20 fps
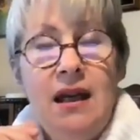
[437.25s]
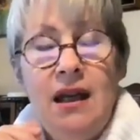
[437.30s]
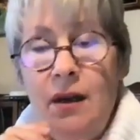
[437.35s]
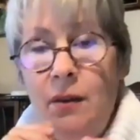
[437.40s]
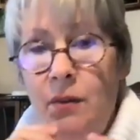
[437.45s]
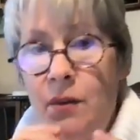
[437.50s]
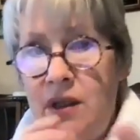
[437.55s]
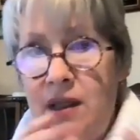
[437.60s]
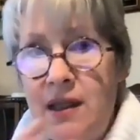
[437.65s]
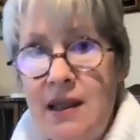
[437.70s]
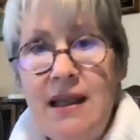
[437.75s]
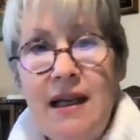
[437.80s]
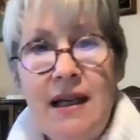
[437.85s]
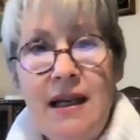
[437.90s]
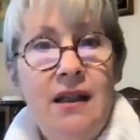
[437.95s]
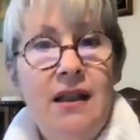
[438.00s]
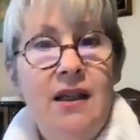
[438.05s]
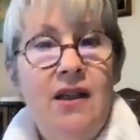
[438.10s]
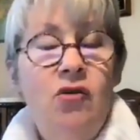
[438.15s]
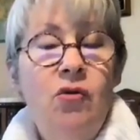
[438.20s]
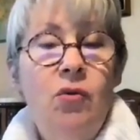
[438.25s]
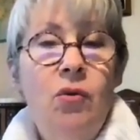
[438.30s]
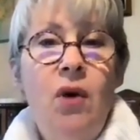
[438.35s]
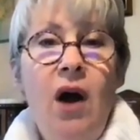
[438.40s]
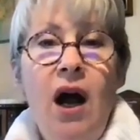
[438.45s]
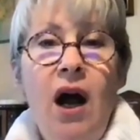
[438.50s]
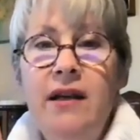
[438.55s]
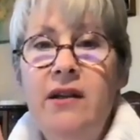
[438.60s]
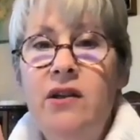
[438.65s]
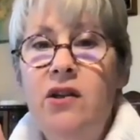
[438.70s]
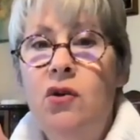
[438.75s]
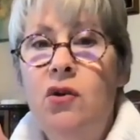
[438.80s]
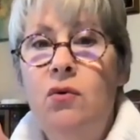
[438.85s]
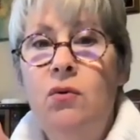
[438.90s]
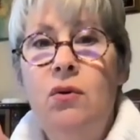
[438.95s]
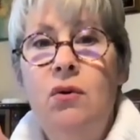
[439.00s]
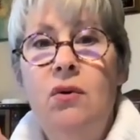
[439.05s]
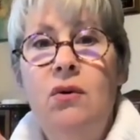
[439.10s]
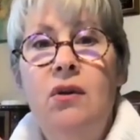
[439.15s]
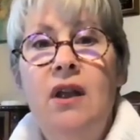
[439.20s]
he was sickly through high
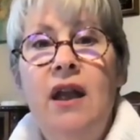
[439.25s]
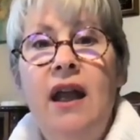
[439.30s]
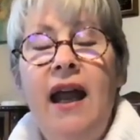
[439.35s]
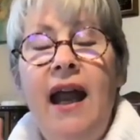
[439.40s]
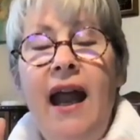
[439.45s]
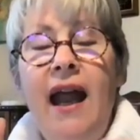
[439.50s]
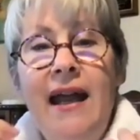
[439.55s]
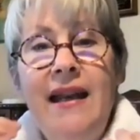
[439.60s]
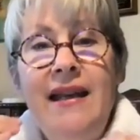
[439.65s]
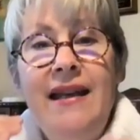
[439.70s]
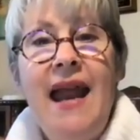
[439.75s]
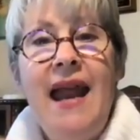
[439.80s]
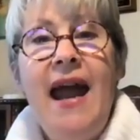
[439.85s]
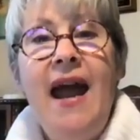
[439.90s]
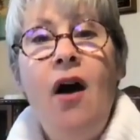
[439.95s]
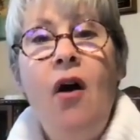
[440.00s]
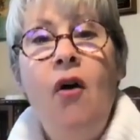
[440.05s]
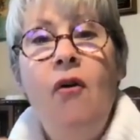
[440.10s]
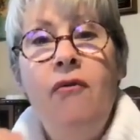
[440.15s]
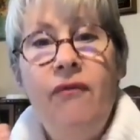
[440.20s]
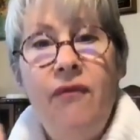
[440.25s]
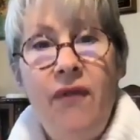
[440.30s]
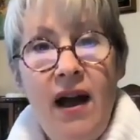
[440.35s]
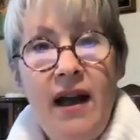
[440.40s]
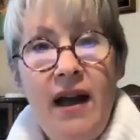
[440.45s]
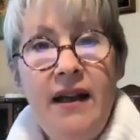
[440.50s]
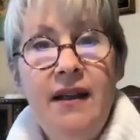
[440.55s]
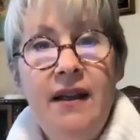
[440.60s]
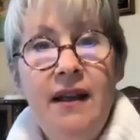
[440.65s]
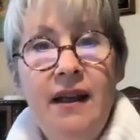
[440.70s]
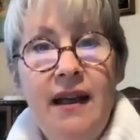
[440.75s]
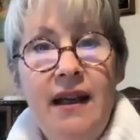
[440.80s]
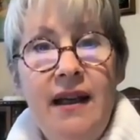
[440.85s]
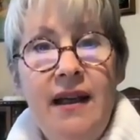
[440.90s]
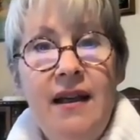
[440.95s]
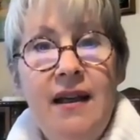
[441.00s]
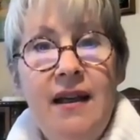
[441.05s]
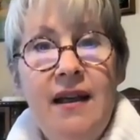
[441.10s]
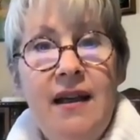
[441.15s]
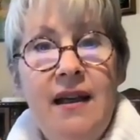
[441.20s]
school, and now
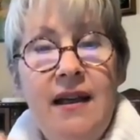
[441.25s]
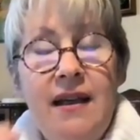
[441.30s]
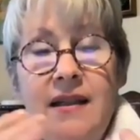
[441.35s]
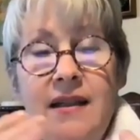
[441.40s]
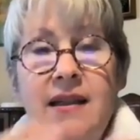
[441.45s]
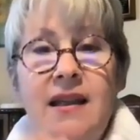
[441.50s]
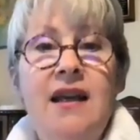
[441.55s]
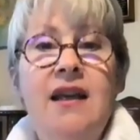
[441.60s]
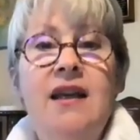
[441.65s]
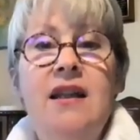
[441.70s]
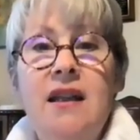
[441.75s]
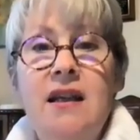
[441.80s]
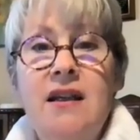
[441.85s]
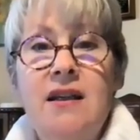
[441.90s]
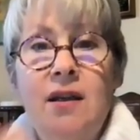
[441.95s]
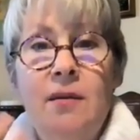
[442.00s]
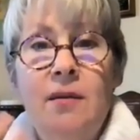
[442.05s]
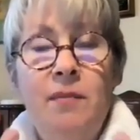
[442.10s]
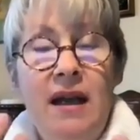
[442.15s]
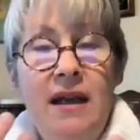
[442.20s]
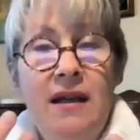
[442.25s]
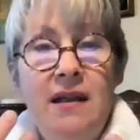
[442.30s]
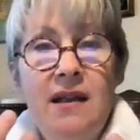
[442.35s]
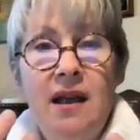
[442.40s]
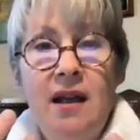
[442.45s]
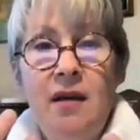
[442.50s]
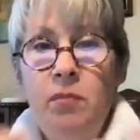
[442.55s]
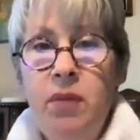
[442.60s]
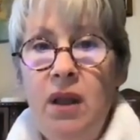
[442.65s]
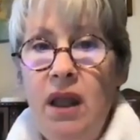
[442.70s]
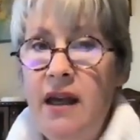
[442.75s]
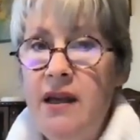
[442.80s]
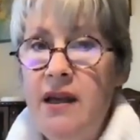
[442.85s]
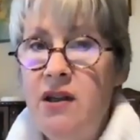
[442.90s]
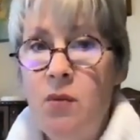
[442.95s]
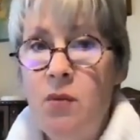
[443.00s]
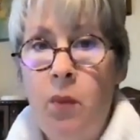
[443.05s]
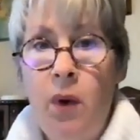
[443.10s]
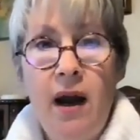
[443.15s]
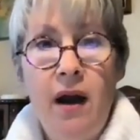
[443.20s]
finally is in this amazing
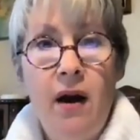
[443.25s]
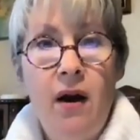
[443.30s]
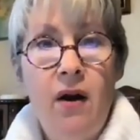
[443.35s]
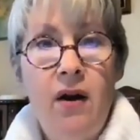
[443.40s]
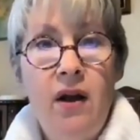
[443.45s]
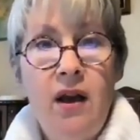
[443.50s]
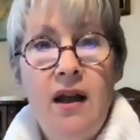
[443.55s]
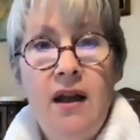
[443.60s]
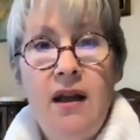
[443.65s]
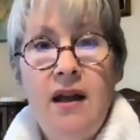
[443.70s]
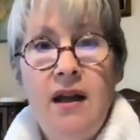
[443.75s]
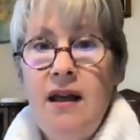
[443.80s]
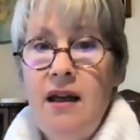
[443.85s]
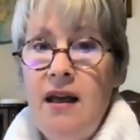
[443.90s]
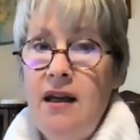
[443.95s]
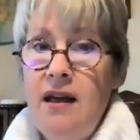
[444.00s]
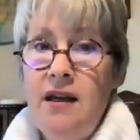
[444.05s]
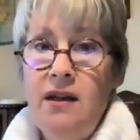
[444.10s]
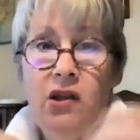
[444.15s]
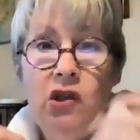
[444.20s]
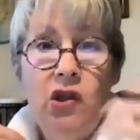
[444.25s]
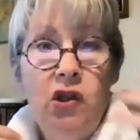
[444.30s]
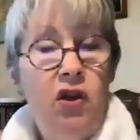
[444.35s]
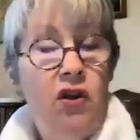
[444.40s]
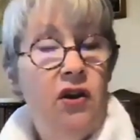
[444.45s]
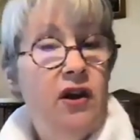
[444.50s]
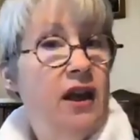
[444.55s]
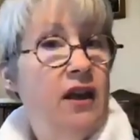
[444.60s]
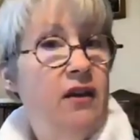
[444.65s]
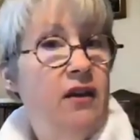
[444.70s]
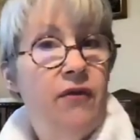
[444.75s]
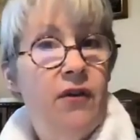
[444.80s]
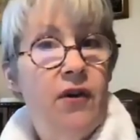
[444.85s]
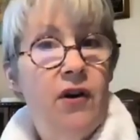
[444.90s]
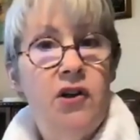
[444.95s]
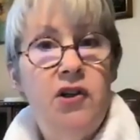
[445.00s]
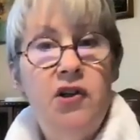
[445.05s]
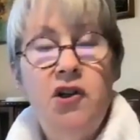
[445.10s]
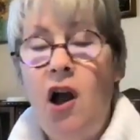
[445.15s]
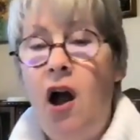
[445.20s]
place where he's looking for
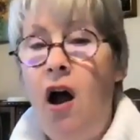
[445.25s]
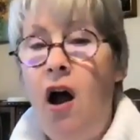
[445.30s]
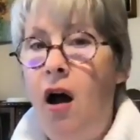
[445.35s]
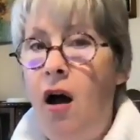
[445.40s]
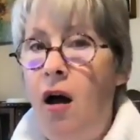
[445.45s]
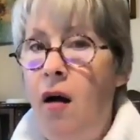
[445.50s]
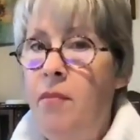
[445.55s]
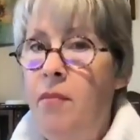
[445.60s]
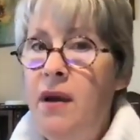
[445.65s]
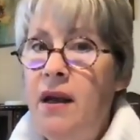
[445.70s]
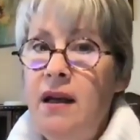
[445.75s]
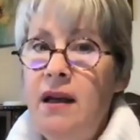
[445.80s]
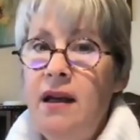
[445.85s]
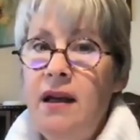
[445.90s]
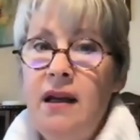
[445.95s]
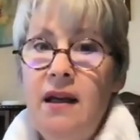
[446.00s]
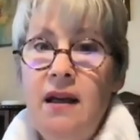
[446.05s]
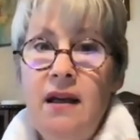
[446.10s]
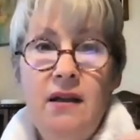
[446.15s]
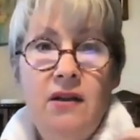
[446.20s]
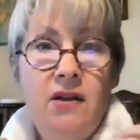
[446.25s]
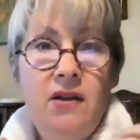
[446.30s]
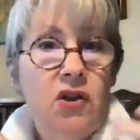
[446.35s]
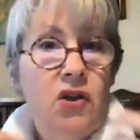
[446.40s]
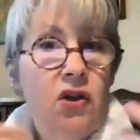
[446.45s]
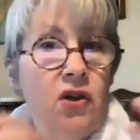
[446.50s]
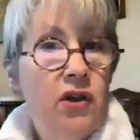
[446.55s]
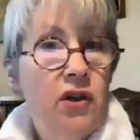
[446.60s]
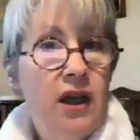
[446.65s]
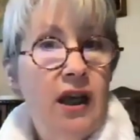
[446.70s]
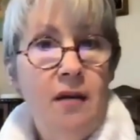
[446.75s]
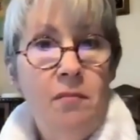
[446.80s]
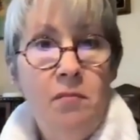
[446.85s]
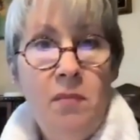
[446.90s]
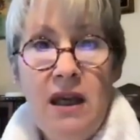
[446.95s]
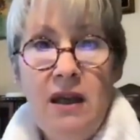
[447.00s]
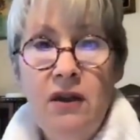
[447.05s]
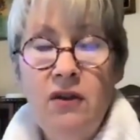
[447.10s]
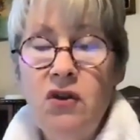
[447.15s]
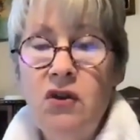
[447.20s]
a job, he's cooking
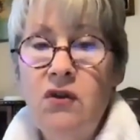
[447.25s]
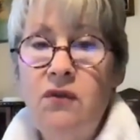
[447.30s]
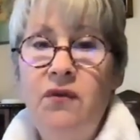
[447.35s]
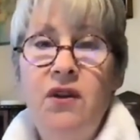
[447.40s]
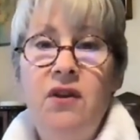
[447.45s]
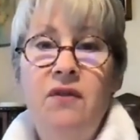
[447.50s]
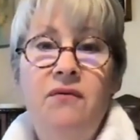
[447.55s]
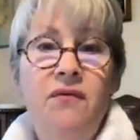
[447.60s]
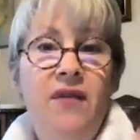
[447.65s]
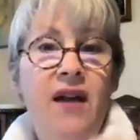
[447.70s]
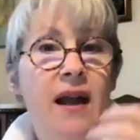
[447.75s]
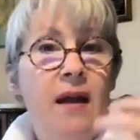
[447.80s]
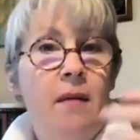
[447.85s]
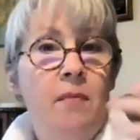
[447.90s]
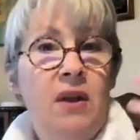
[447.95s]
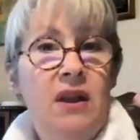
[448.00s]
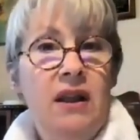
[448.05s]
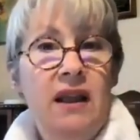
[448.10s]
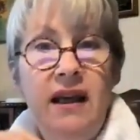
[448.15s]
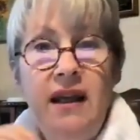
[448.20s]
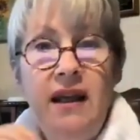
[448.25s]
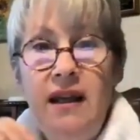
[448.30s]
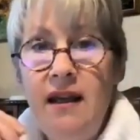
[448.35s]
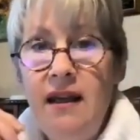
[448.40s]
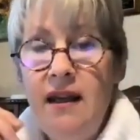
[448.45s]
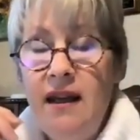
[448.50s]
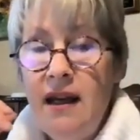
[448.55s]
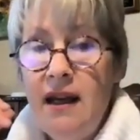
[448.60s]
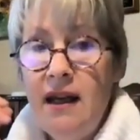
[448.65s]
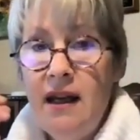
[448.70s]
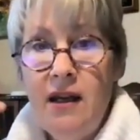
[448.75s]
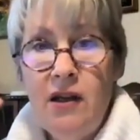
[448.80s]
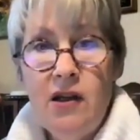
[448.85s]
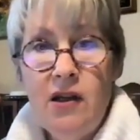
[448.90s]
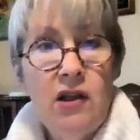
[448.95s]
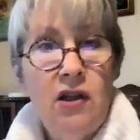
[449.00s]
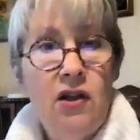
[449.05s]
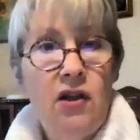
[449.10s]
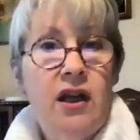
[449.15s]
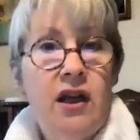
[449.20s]
meals for the family,
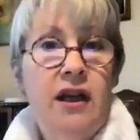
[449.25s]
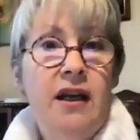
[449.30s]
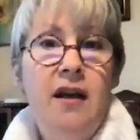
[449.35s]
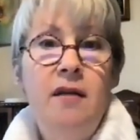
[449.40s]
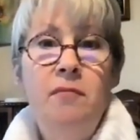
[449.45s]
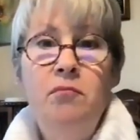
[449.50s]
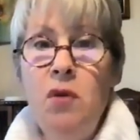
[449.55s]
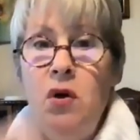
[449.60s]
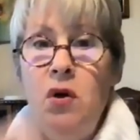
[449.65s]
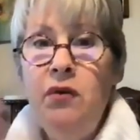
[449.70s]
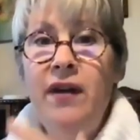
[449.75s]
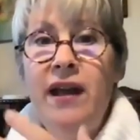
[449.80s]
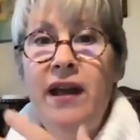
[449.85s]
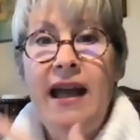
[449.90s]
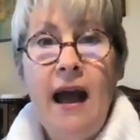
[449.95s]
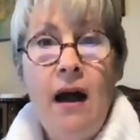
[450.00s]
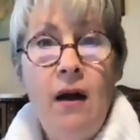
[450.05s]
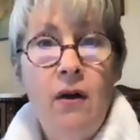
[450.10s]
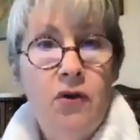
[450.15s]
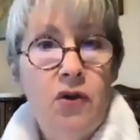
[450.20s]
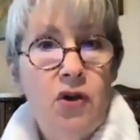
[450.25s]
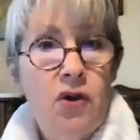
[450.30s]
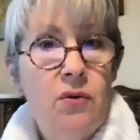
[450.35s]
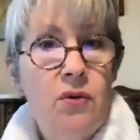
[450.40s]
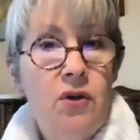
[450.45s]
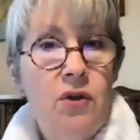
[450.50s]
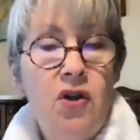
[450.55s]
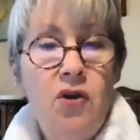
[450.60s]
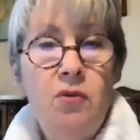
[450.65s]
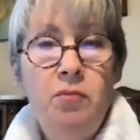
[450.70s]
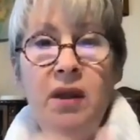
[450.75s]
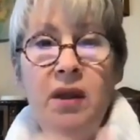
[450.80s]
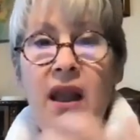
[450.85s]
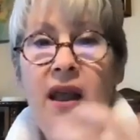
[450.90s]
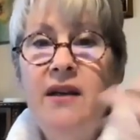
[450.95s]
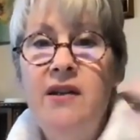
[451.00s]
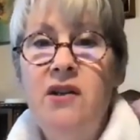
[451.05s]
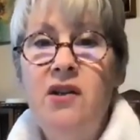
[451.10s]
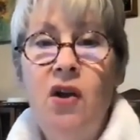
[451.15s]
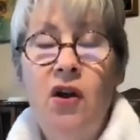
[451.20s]
he's looking at moving out to a new
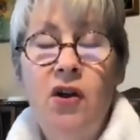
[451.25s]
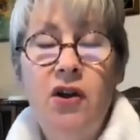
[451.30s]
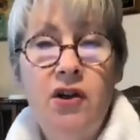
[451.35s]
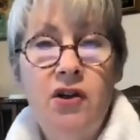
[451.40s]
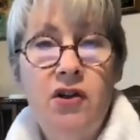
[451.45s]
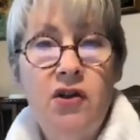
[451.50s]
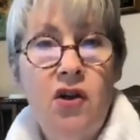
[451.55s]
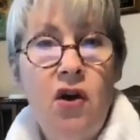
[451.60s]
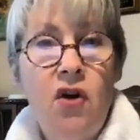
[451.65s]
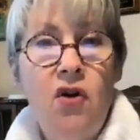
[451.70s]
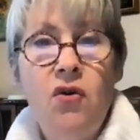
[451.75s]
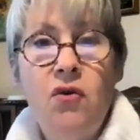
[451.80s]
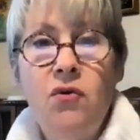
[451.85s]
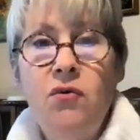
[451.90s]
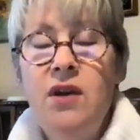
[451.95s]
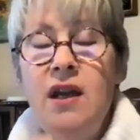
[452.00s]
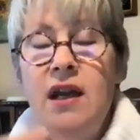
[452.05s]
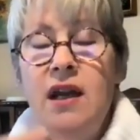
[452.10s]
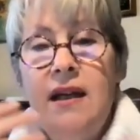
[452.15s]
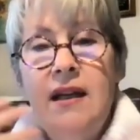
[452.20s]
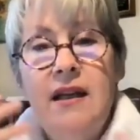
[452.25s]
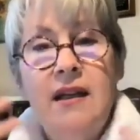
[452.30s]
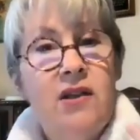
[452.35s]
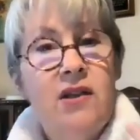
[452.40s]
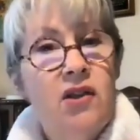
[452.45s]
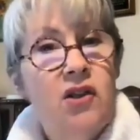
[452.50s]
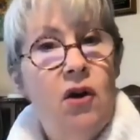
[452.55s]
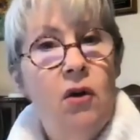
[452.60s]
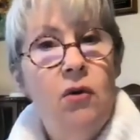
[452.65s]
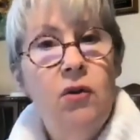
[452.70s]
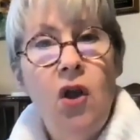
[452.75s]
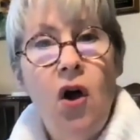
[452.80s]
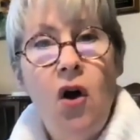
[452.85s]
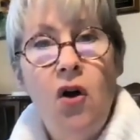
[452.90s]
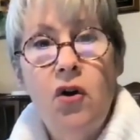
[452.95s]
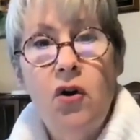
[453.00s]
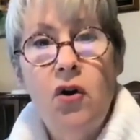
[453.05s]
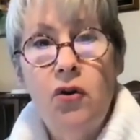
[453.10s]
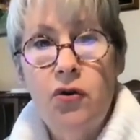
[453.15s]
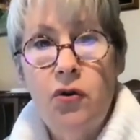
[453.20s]
place on his own, he's no
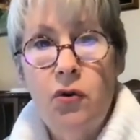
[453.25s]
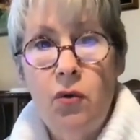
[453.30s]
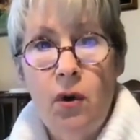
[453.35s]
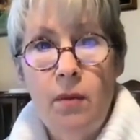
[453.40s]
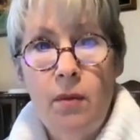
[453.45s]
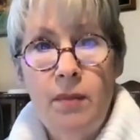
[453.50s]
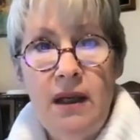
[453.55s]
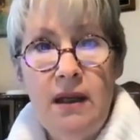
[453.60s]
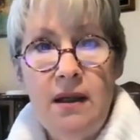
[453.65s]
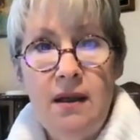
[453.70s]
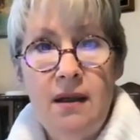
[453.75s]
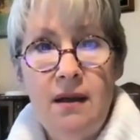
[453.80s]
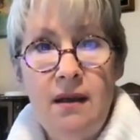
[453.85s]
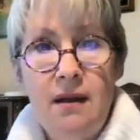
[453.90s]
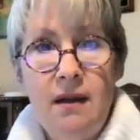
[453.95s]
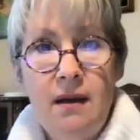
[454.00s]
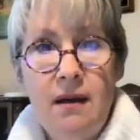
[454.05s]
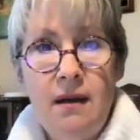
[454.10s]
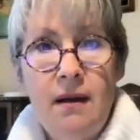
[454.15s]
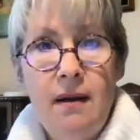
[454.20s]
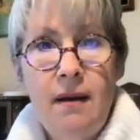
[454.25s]
longer tormented.